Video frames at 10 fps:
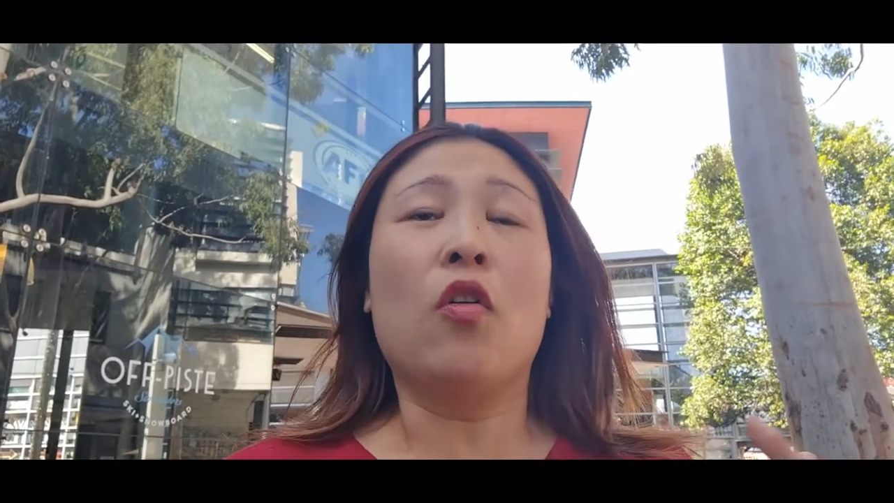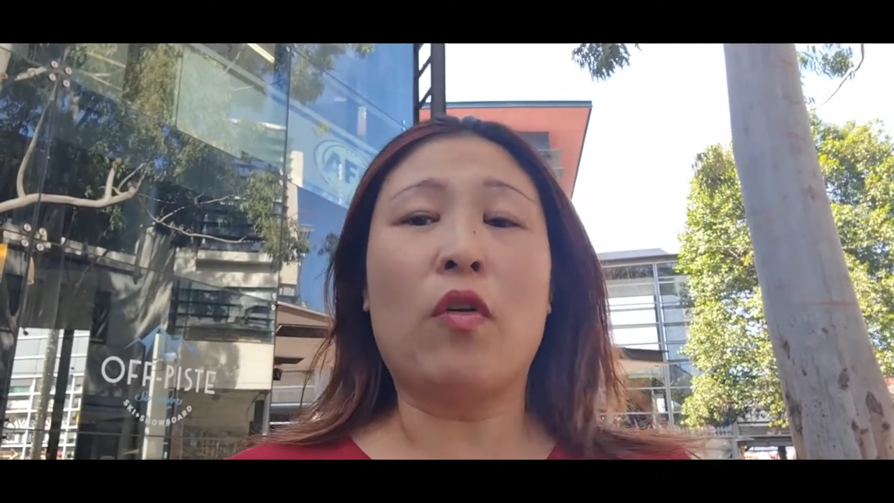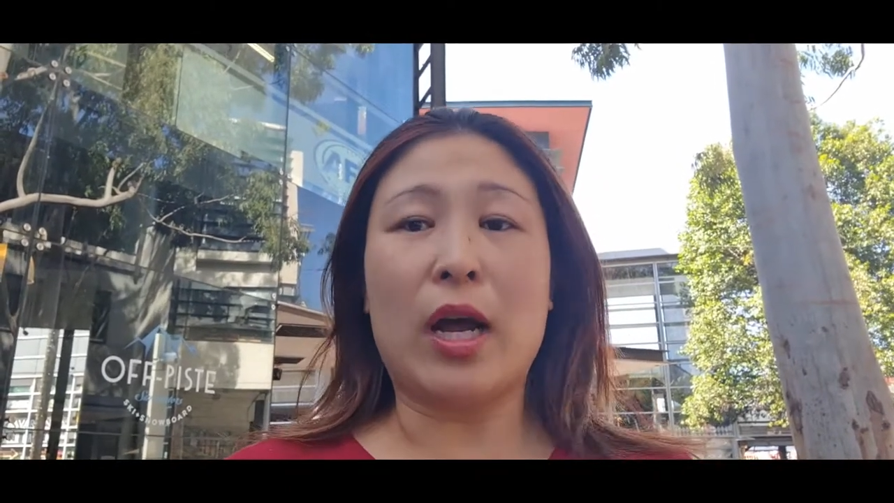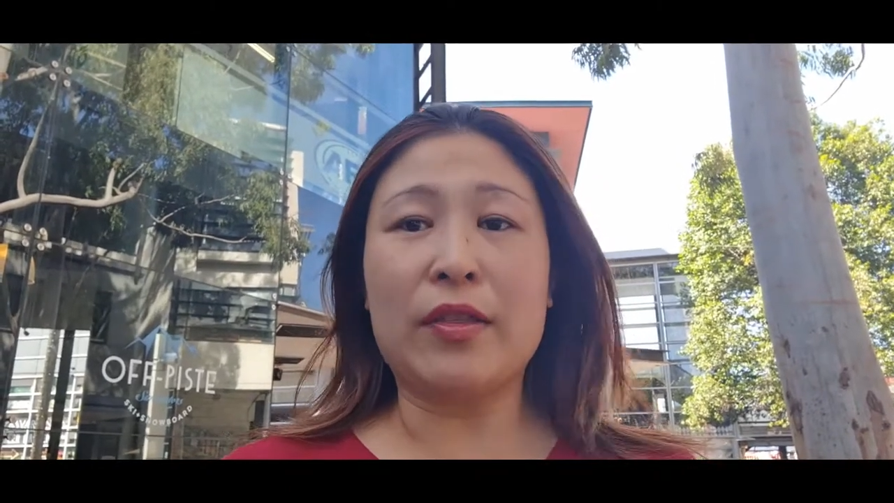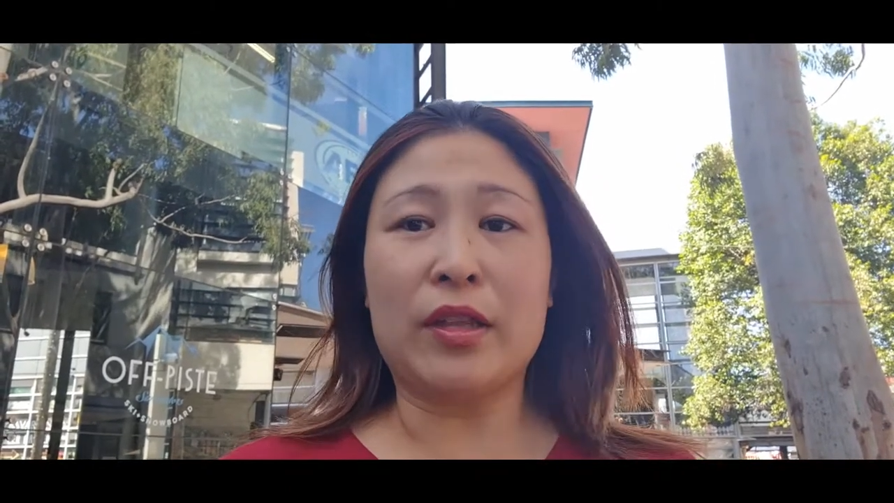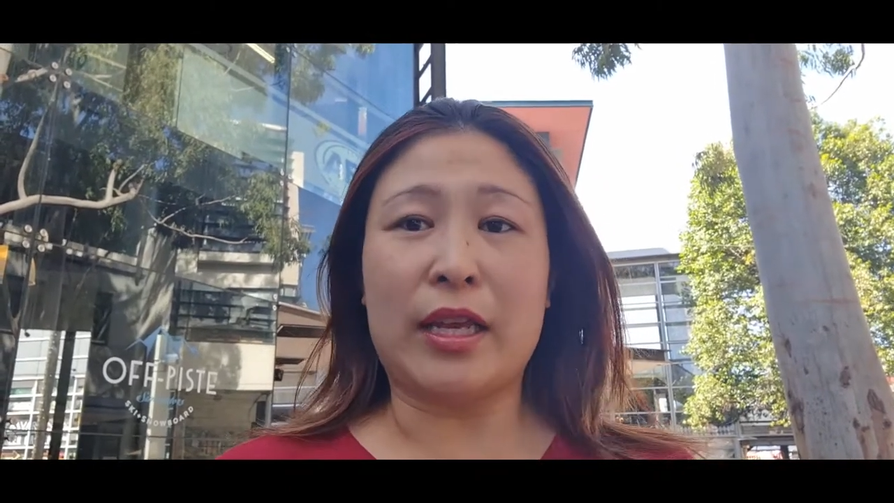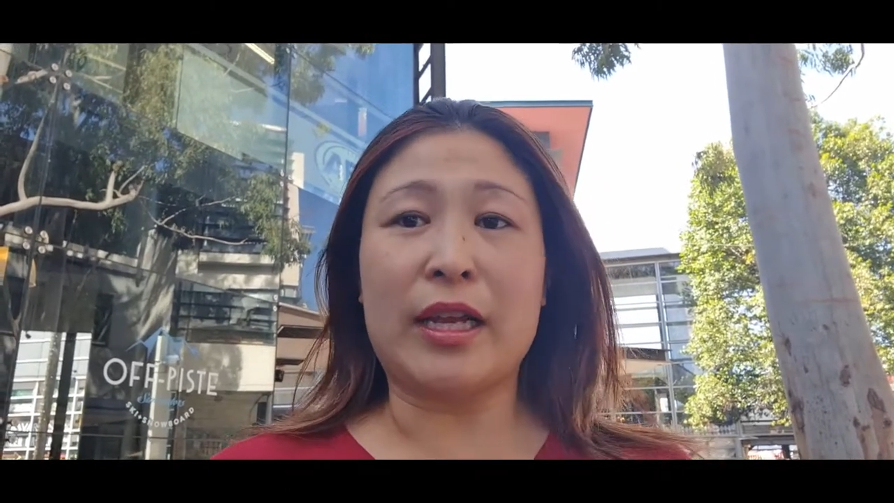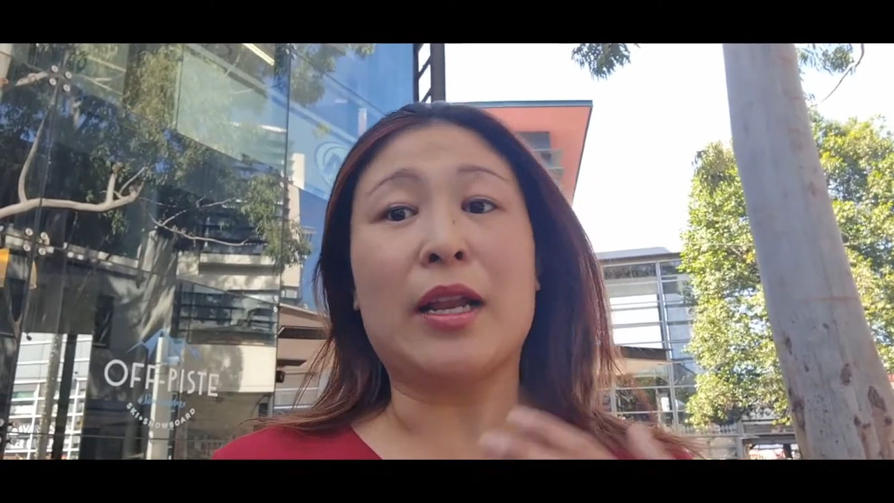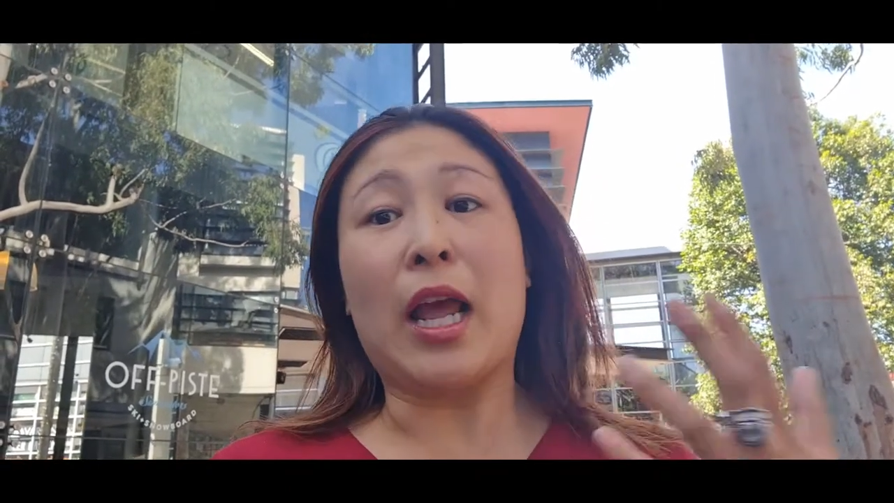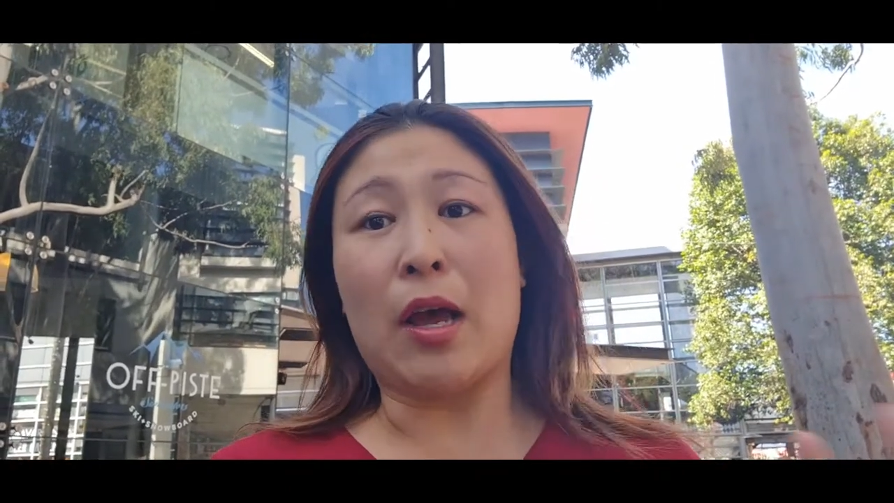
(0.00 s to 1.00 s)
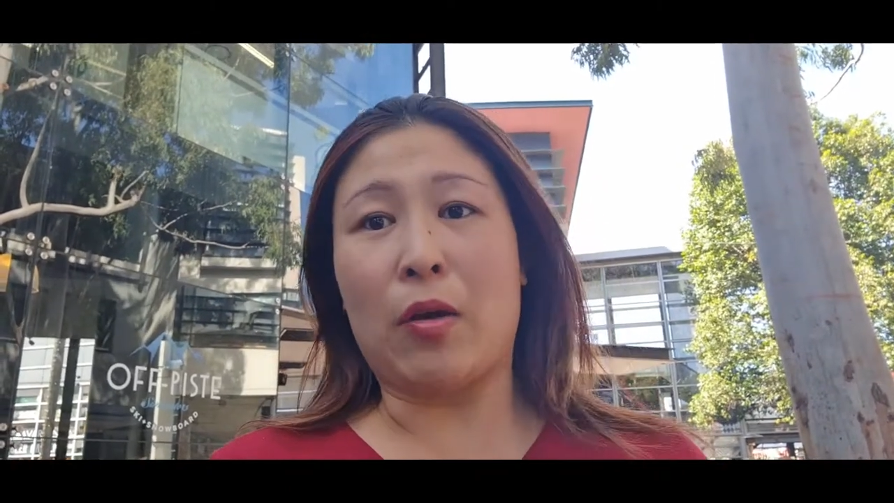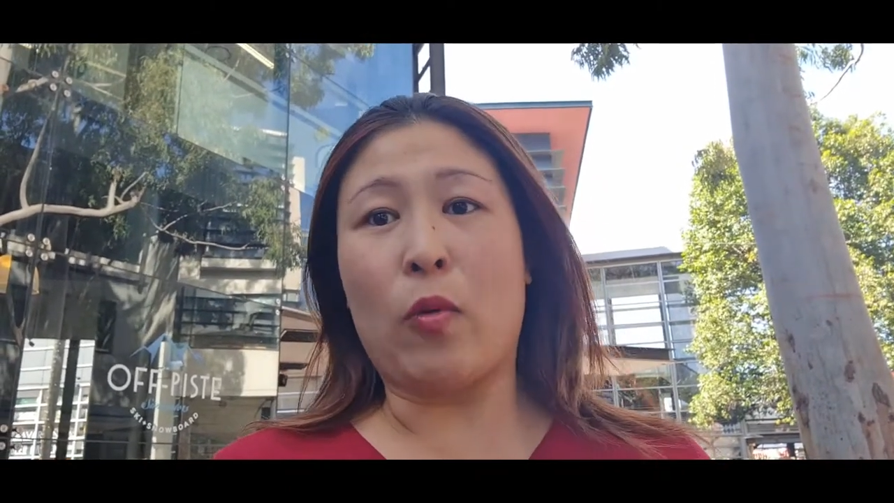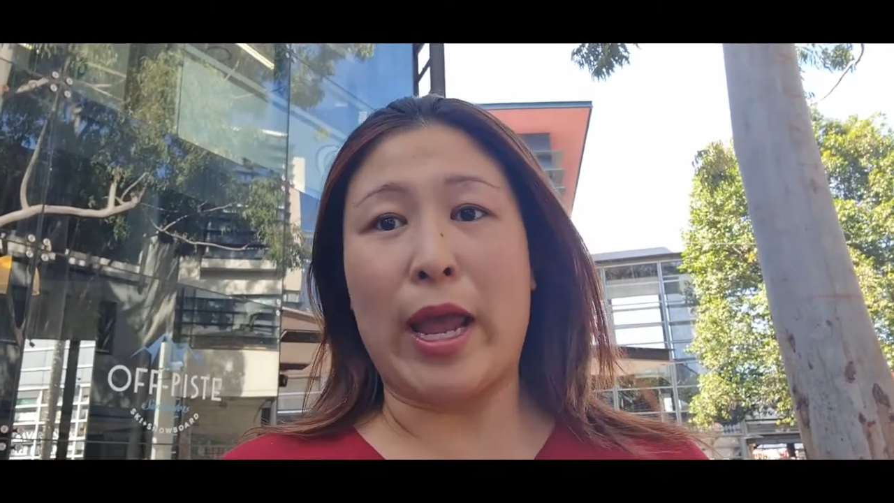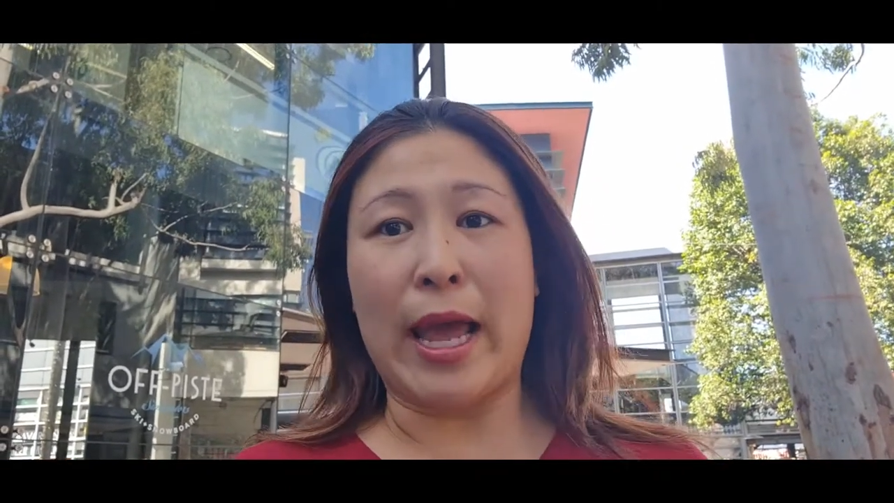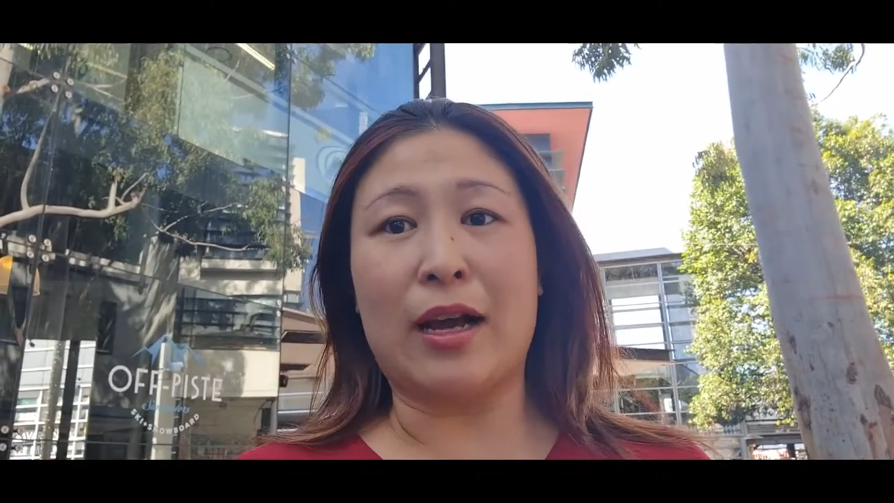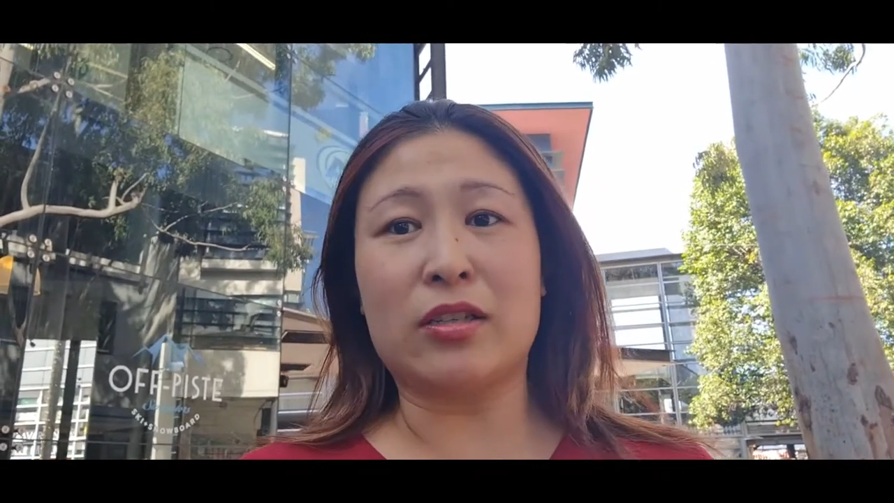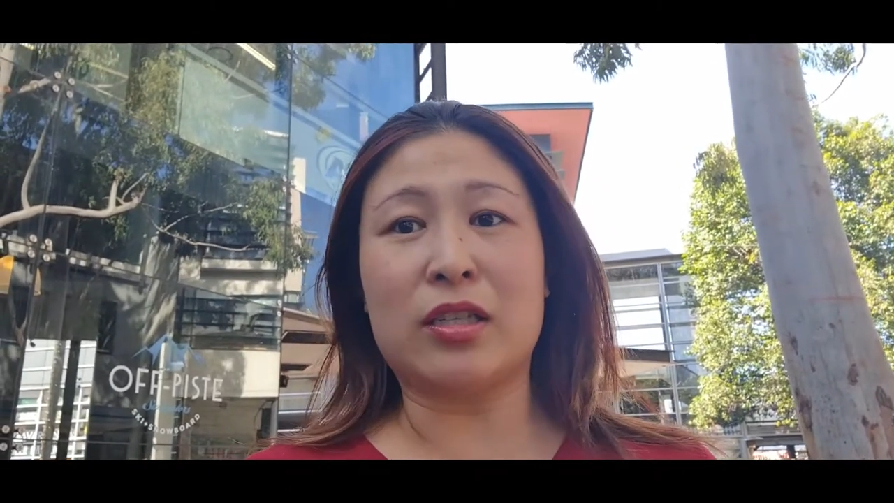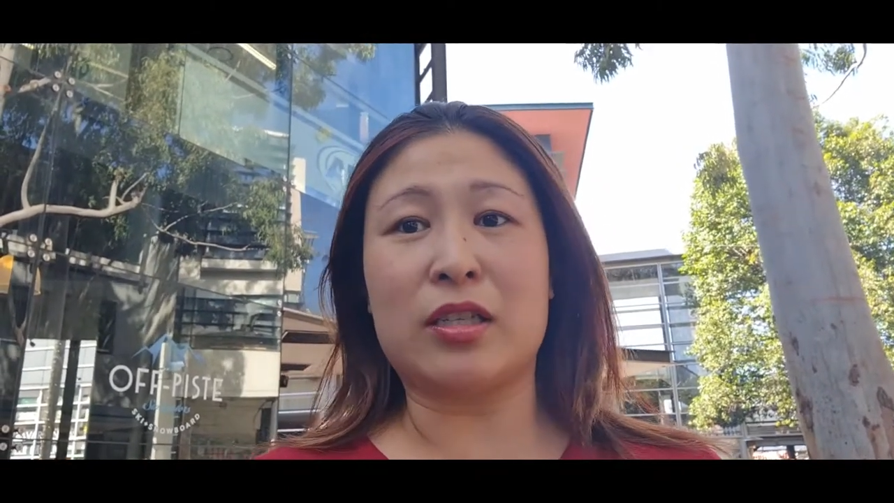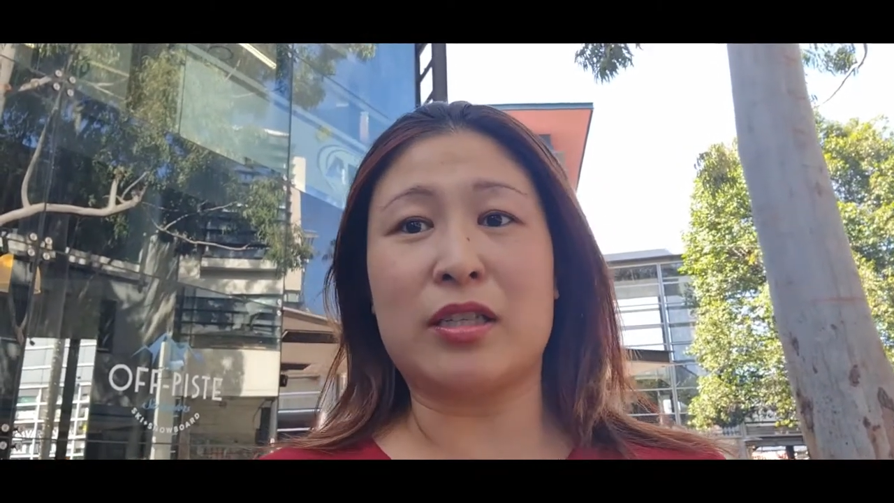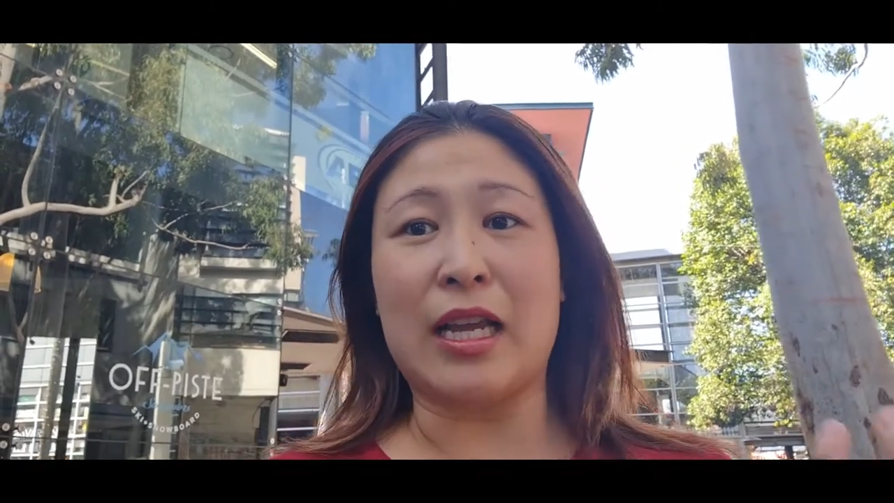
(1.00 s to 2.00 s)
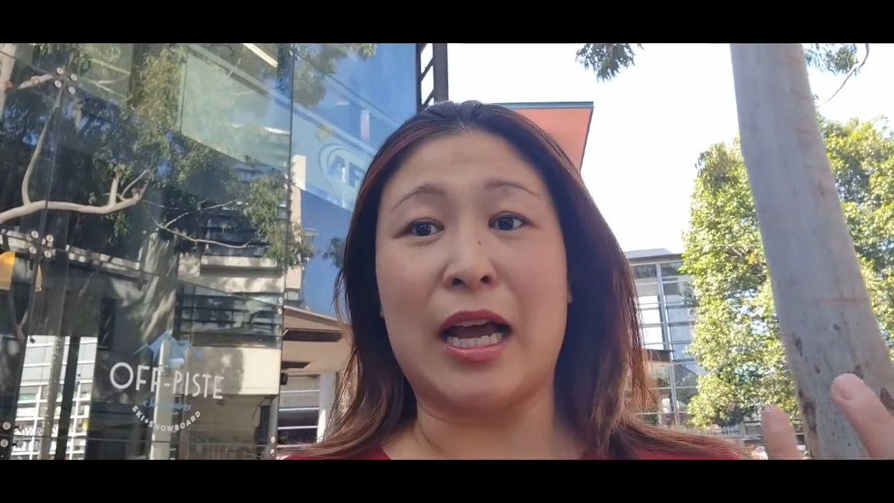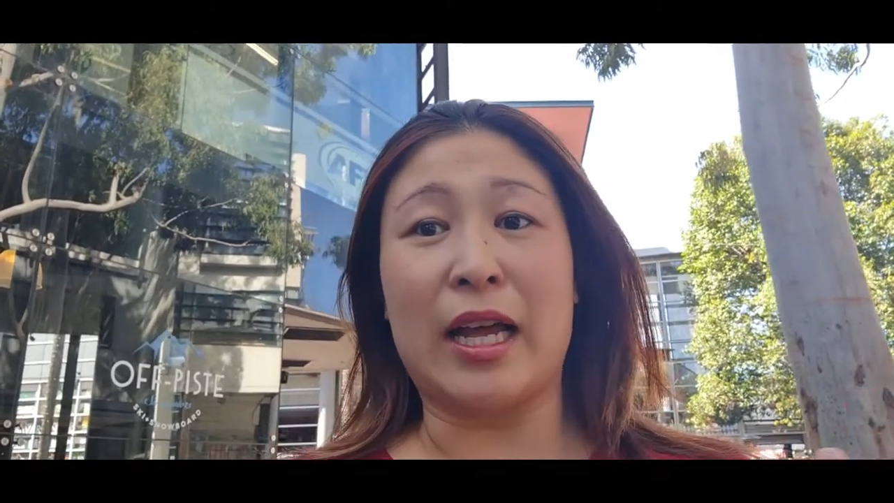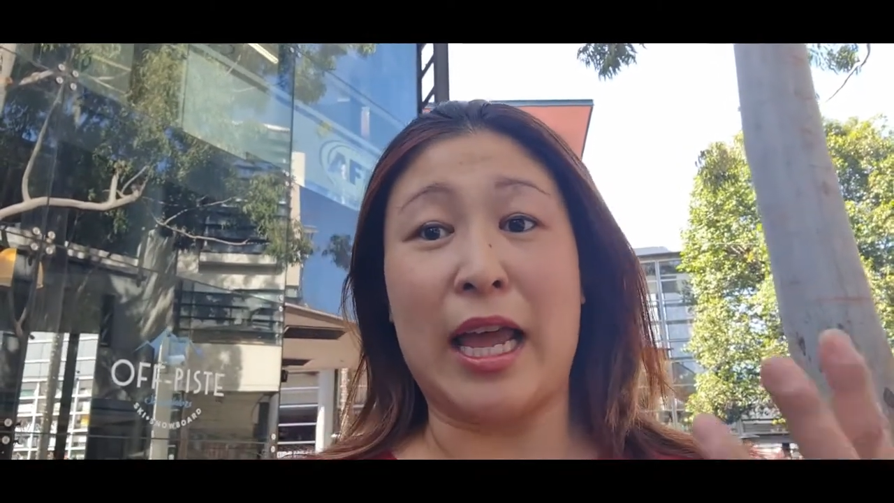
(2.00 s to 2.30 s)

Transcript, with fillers: rather than a uh, warehouse uh,